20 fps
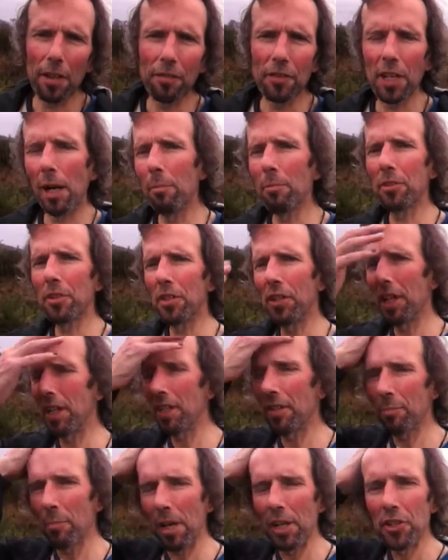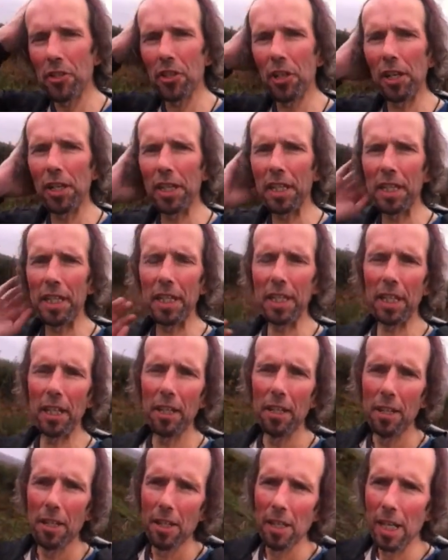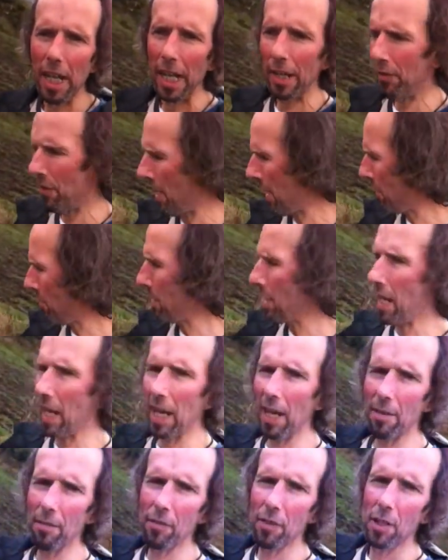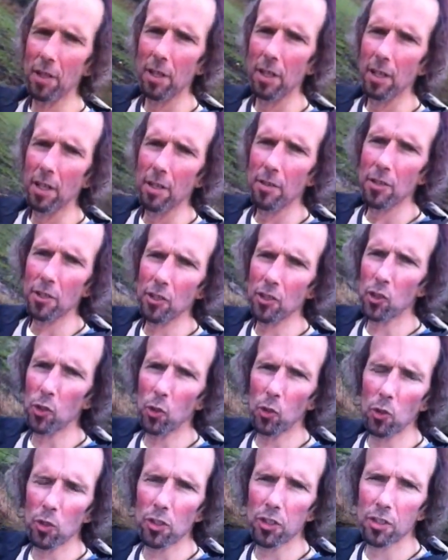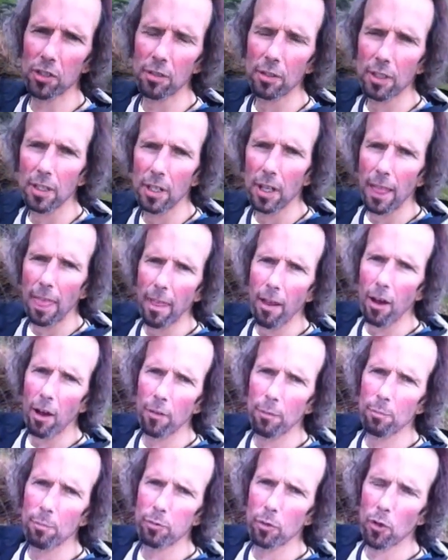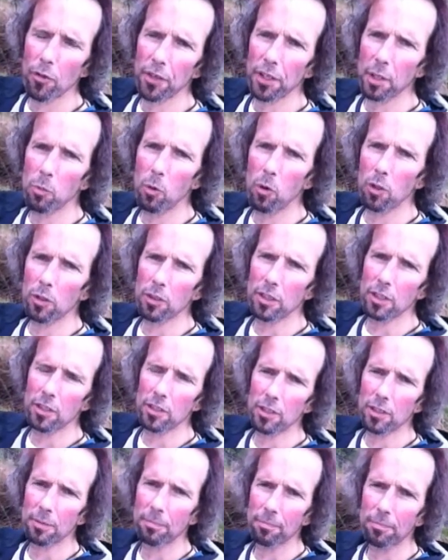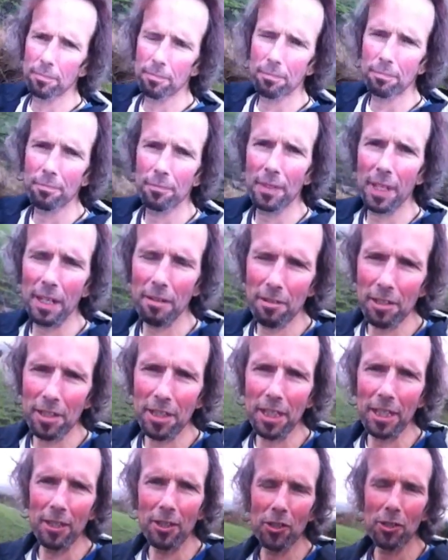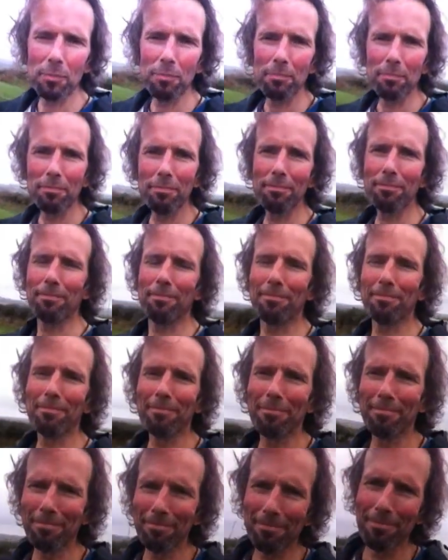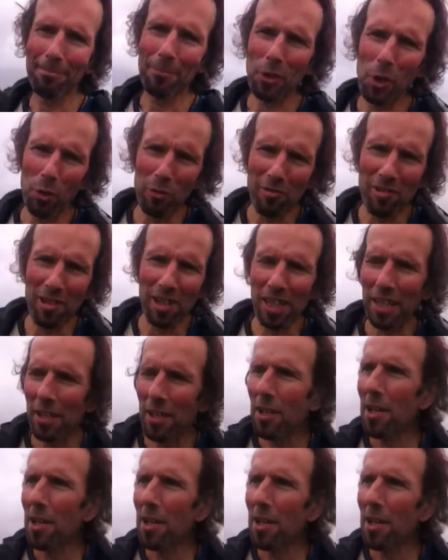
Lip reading: I've come to the end of my journey here, and there we have the source of Brothock Waters. There it is. Not really.